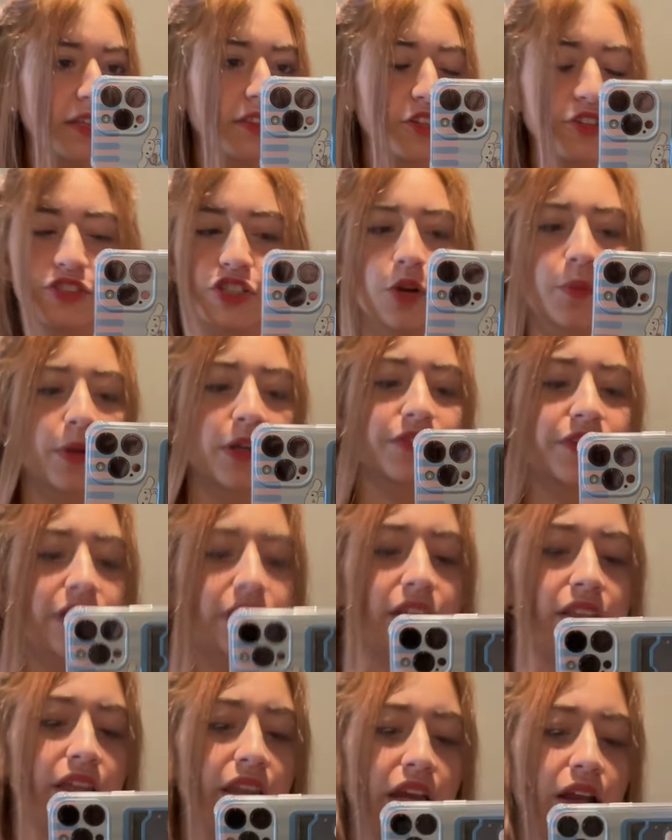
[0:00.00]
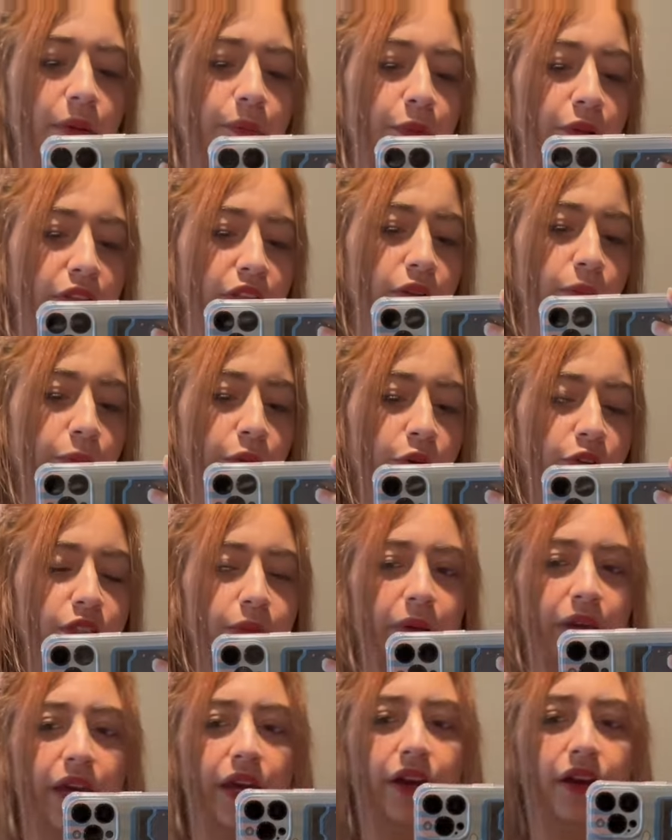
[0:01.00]
They're so perfect. And then I got put little bows in
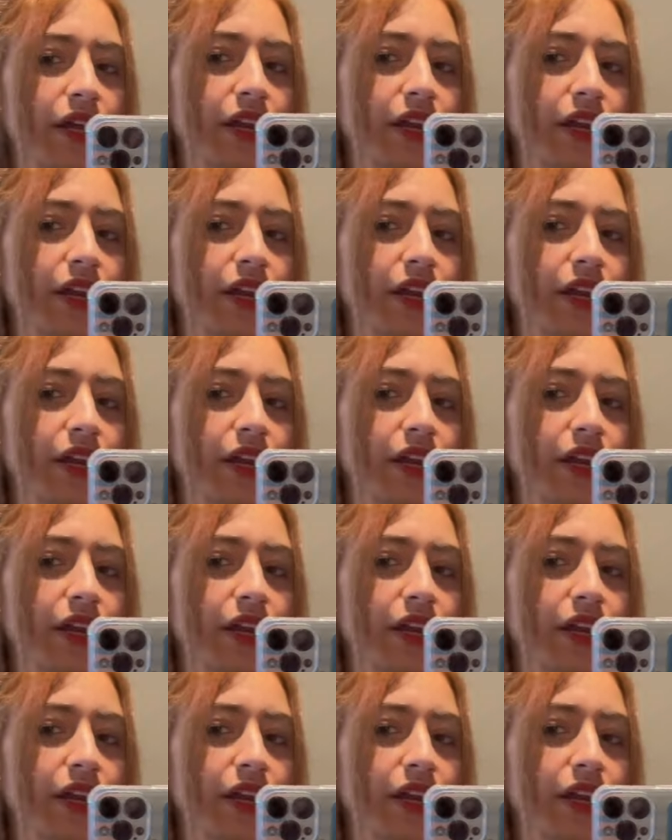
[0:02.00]
my hair.